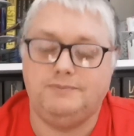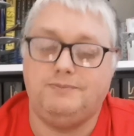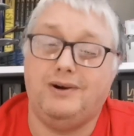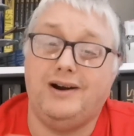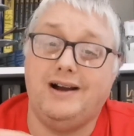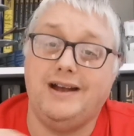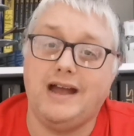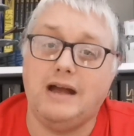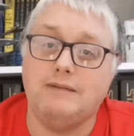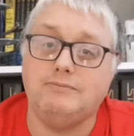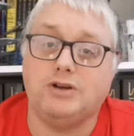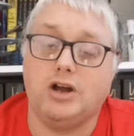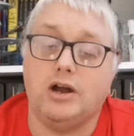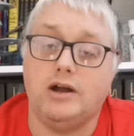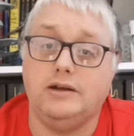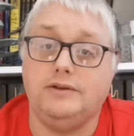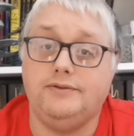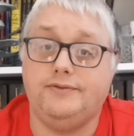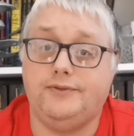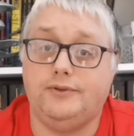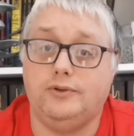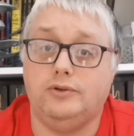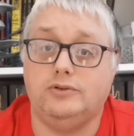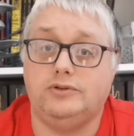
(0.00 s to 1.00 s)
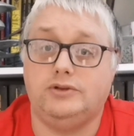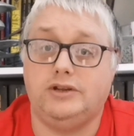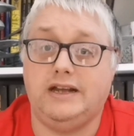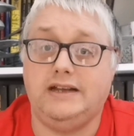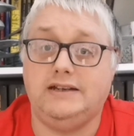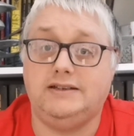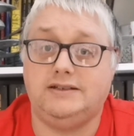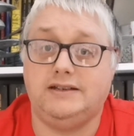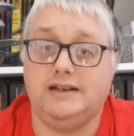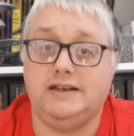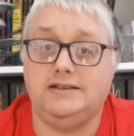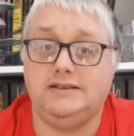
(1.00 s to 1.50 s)
But I am going for
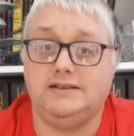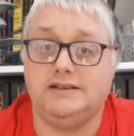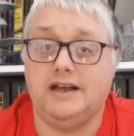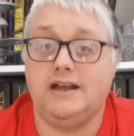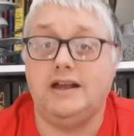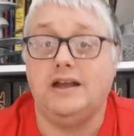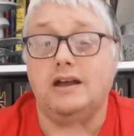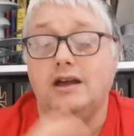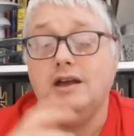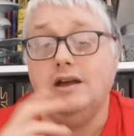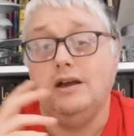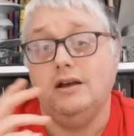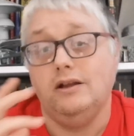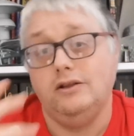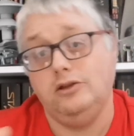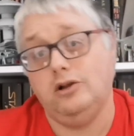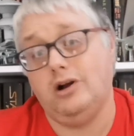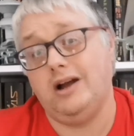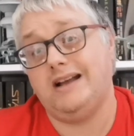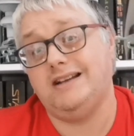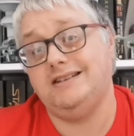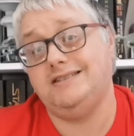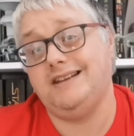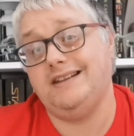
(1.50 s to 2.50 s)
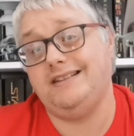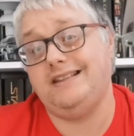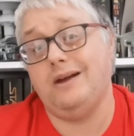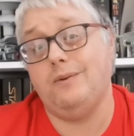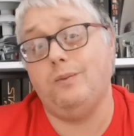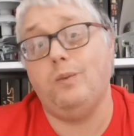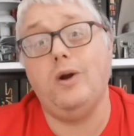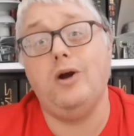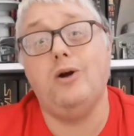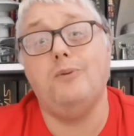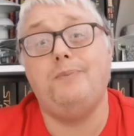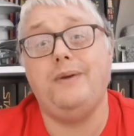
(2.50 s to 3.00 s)
DCC. Like I said, there
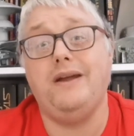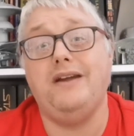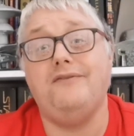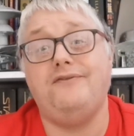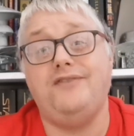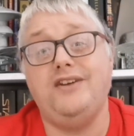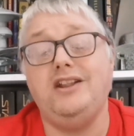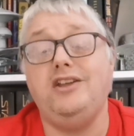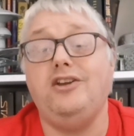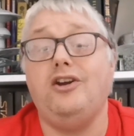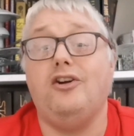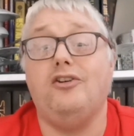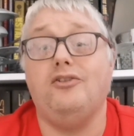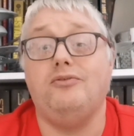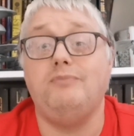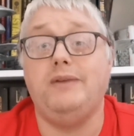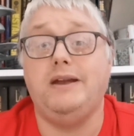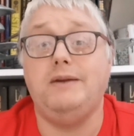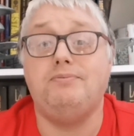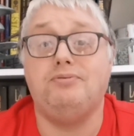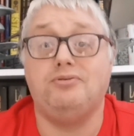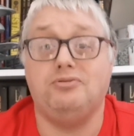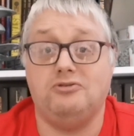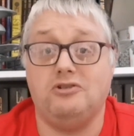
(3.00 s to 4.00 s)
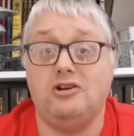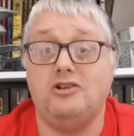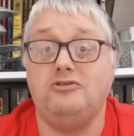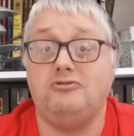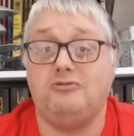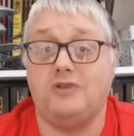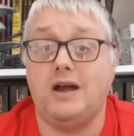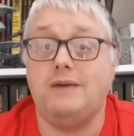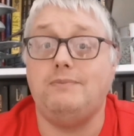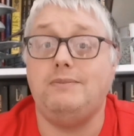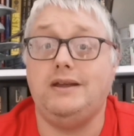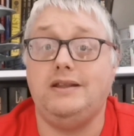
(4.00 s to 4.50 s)
will be a video of me
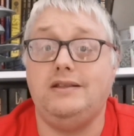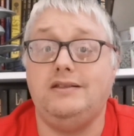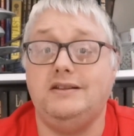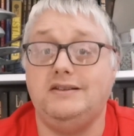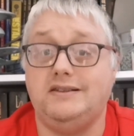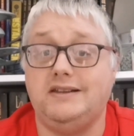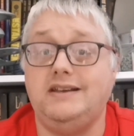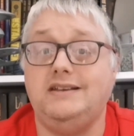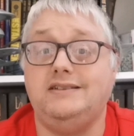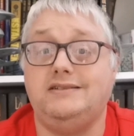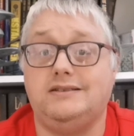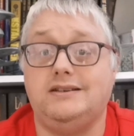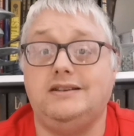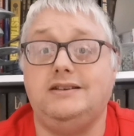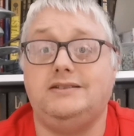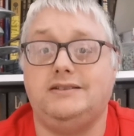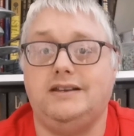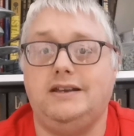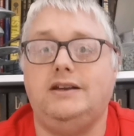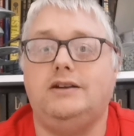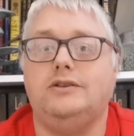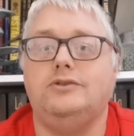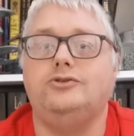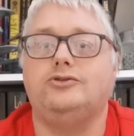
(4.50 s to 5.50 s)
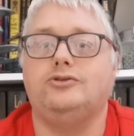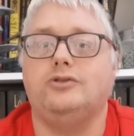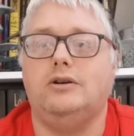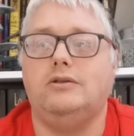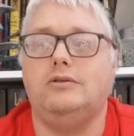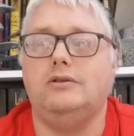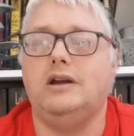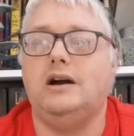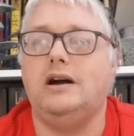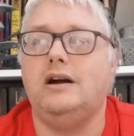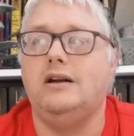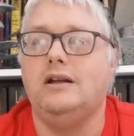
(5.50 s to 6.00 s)
programming the DCC
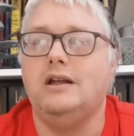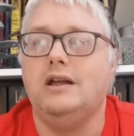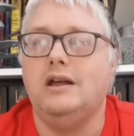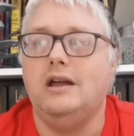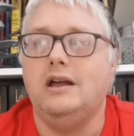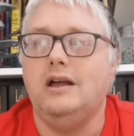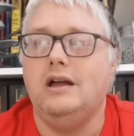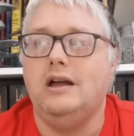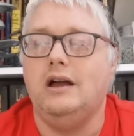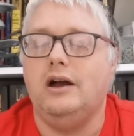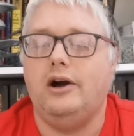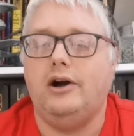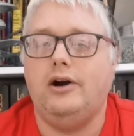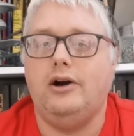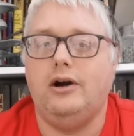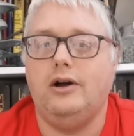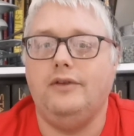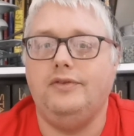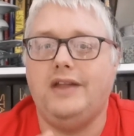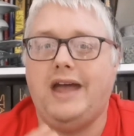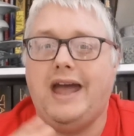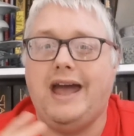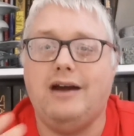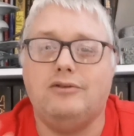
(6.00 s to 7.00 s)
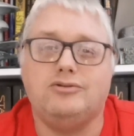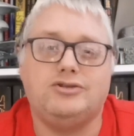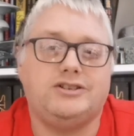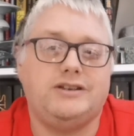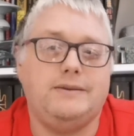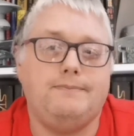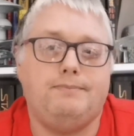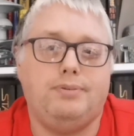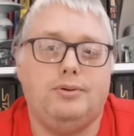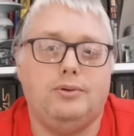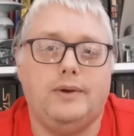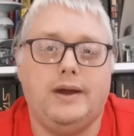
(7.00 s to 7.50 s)
controller on how
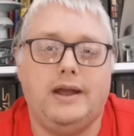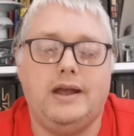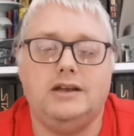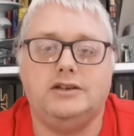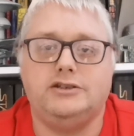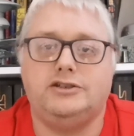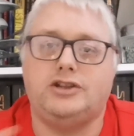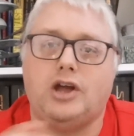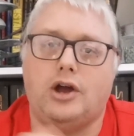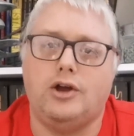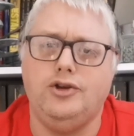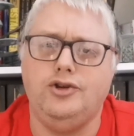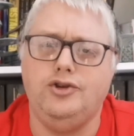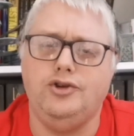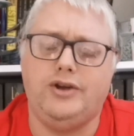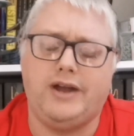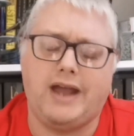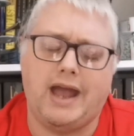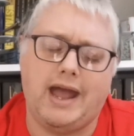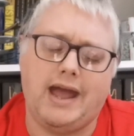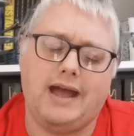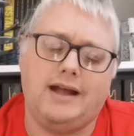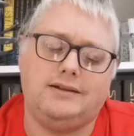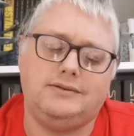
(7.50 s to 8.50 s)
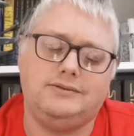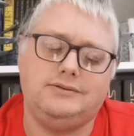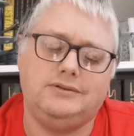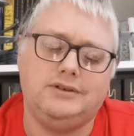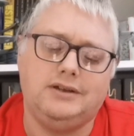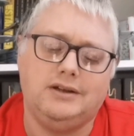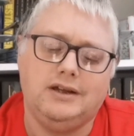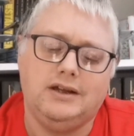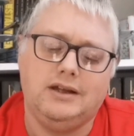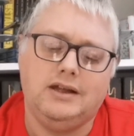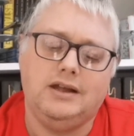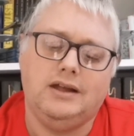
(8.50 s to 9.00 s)
simple it is, though you can...
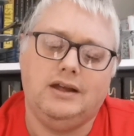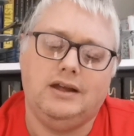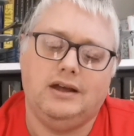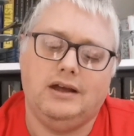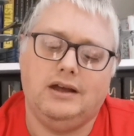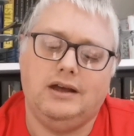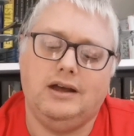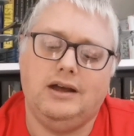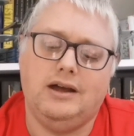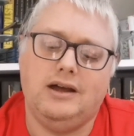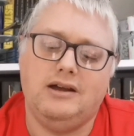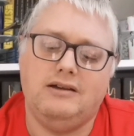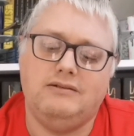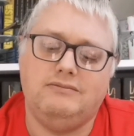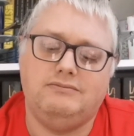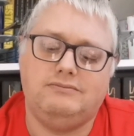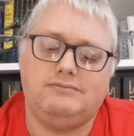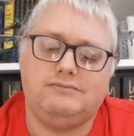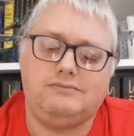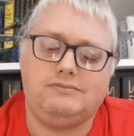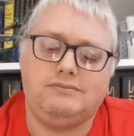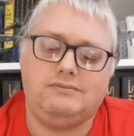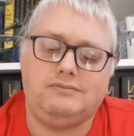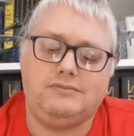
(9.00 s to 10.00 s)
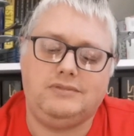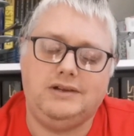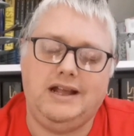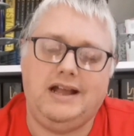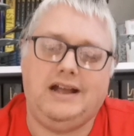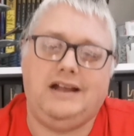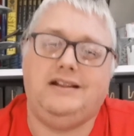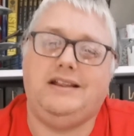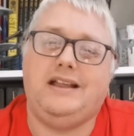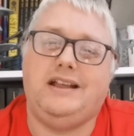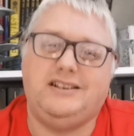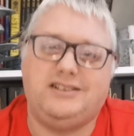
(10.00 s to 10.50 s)

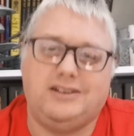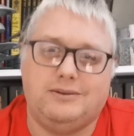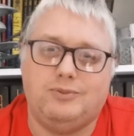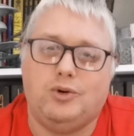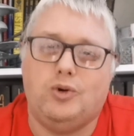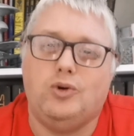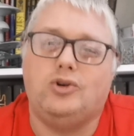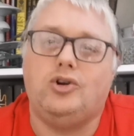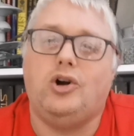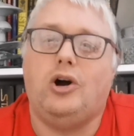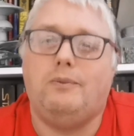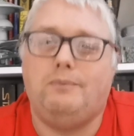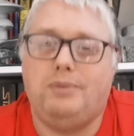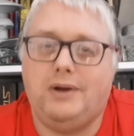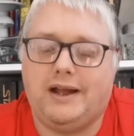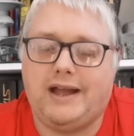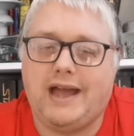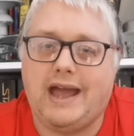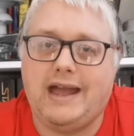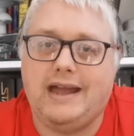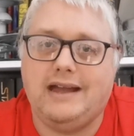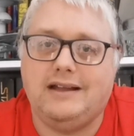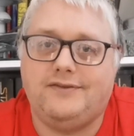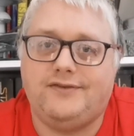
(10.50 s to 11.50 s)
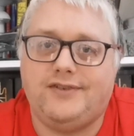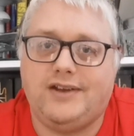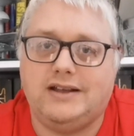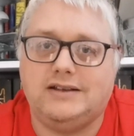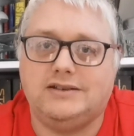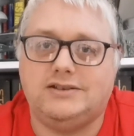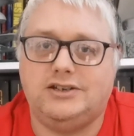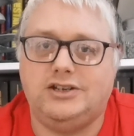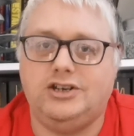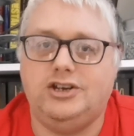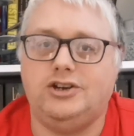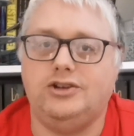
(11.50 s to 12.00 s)
there's a more complicated
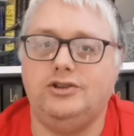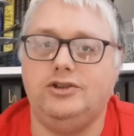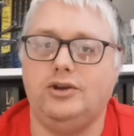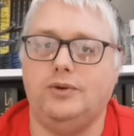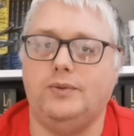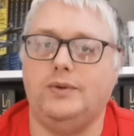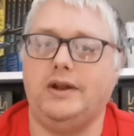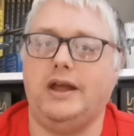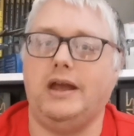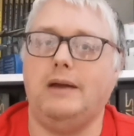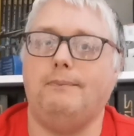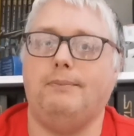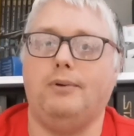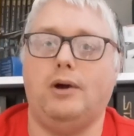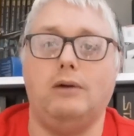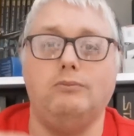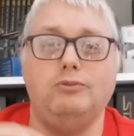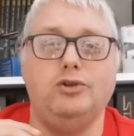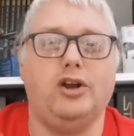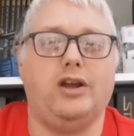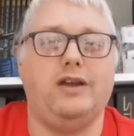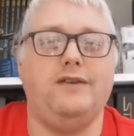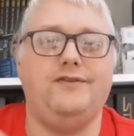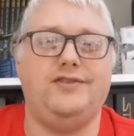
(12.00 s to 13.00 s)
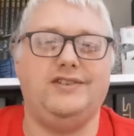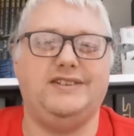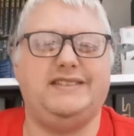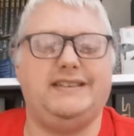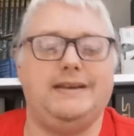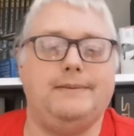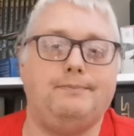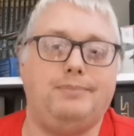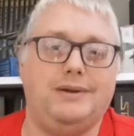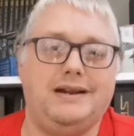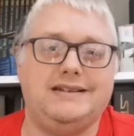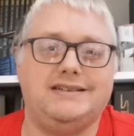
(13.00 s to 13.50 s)
things that you can do on it, but I'm looking for
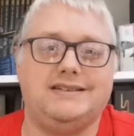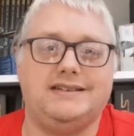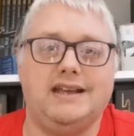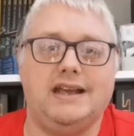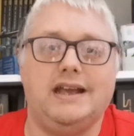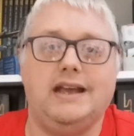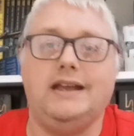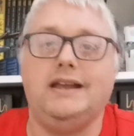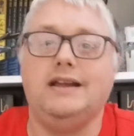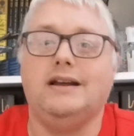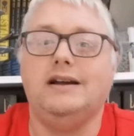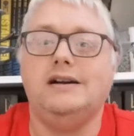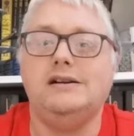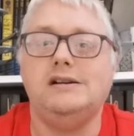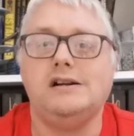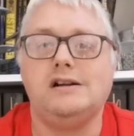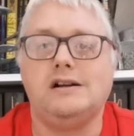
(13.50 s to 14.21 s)
simplicity.